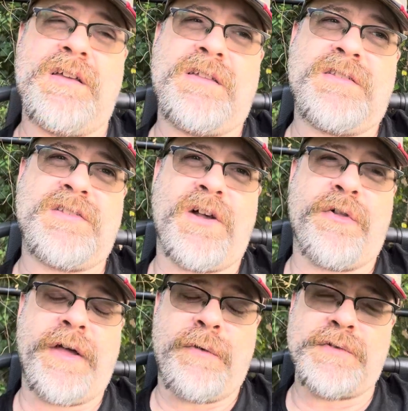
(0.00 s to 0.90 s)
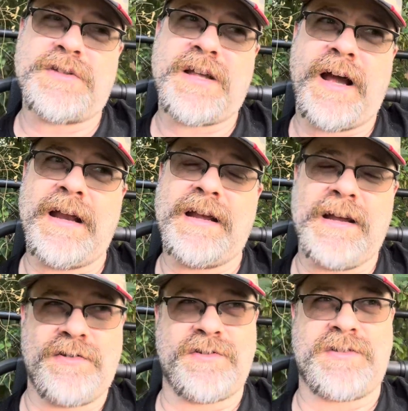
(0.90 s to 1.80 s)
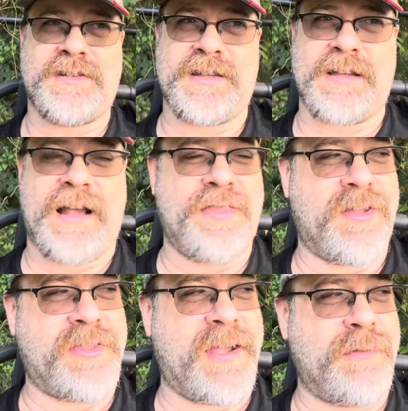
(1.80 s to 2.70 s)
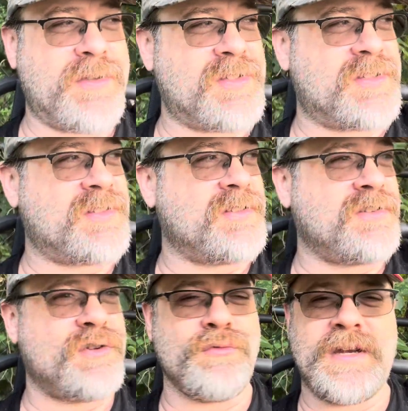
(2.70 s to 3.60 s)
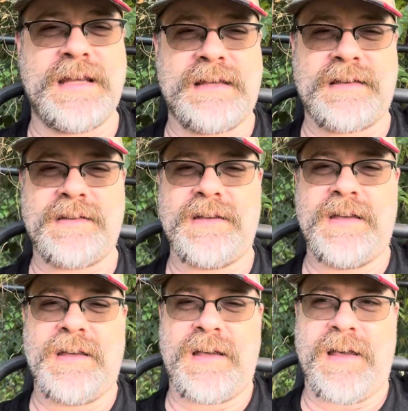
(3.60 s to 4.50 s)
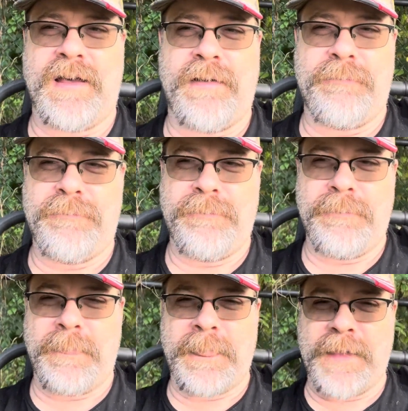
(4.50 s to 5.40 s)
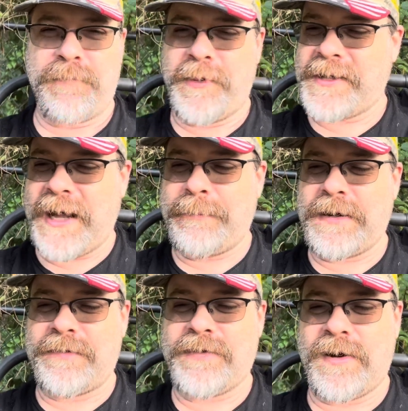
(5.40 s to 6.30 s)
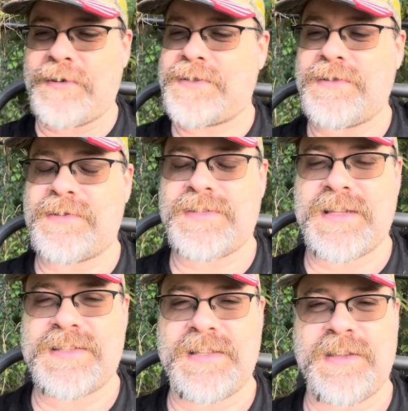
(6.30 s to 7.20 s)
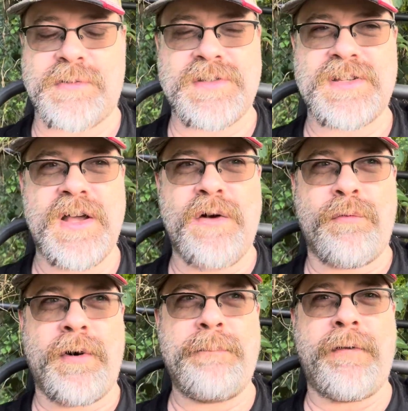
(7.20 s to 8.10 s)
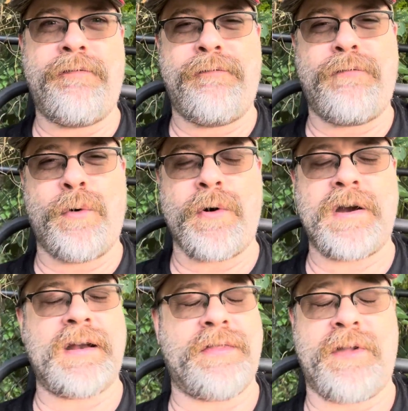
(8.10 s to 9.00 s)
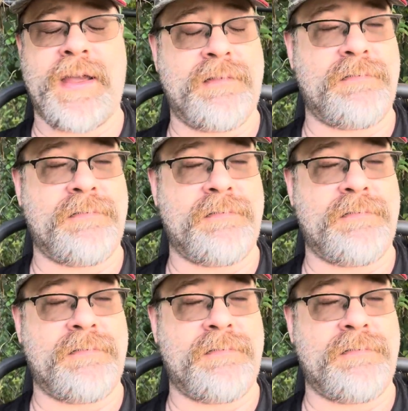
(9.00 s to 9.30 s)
So that was kind of interesting. I thought that was unique. It really caught me off guard too, because like I said, there was one before it at like